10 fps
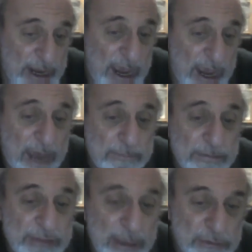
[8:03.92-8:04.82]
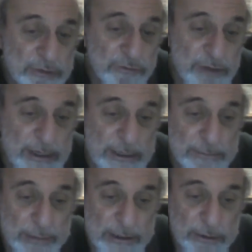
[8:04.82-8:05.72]
And that was really the
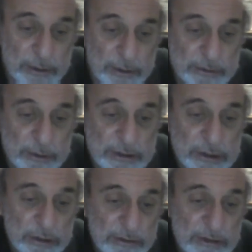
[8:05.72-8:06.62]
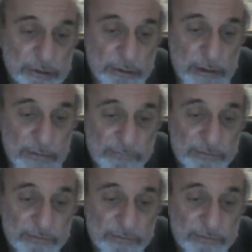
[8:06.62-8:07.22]
period when his career took off.